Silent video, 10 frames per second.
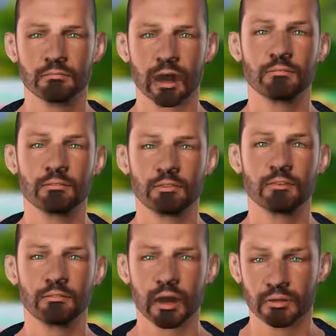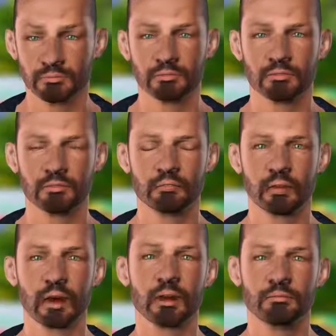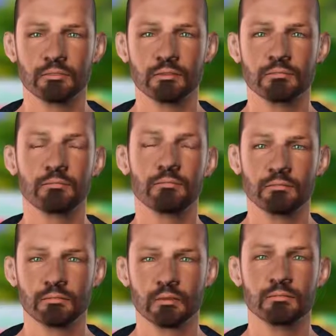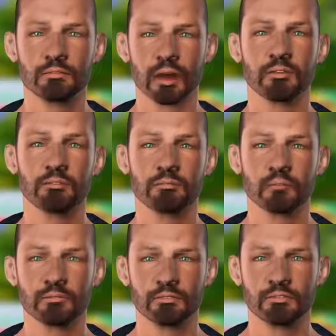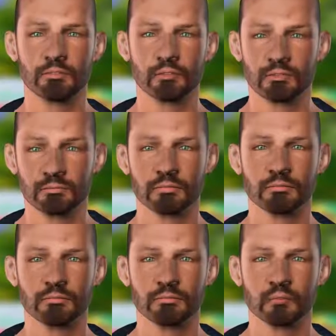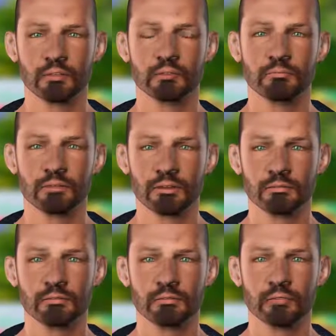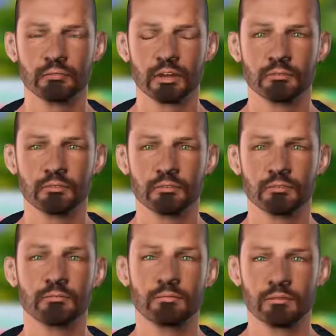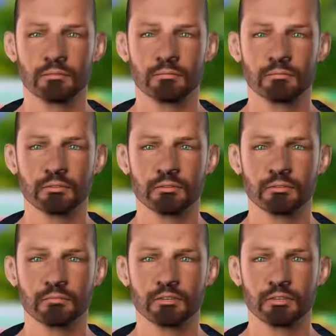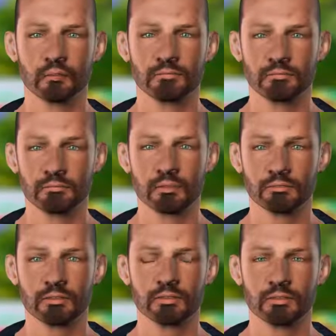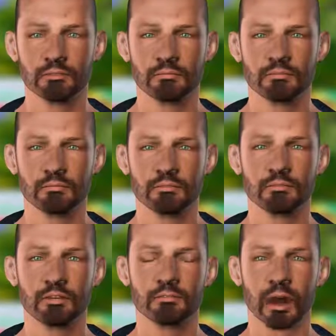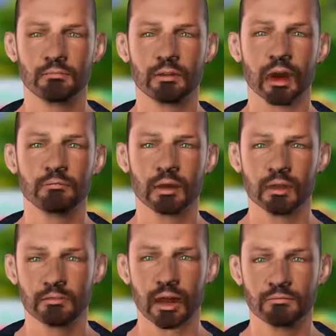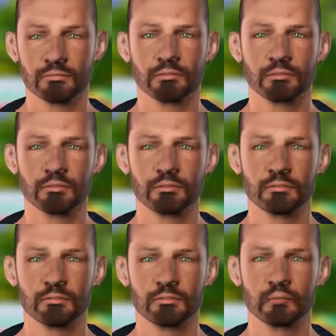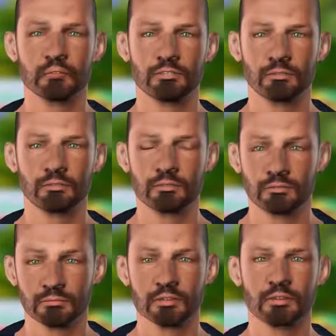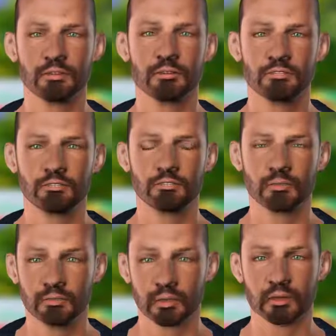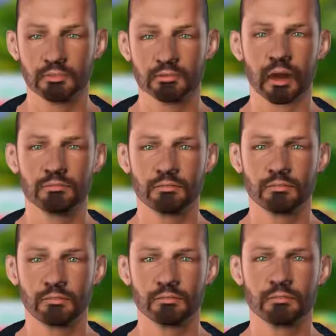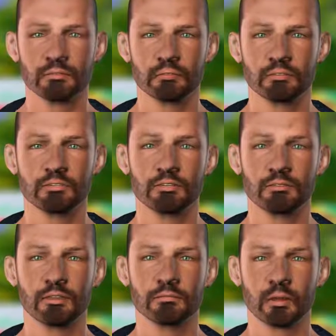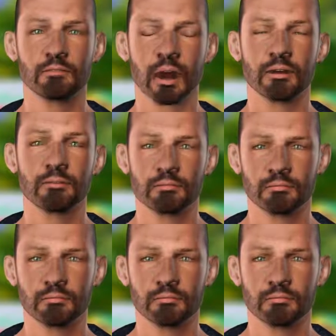But when God Almighty challenged the Arabs, because the language was their strength, they actually used to teach people poetry. And he says, a man came up to him, he says, I can't remember how many rakat, how many units of prayer to do. So the man came up to him, he says, listen, I'll give you a poem.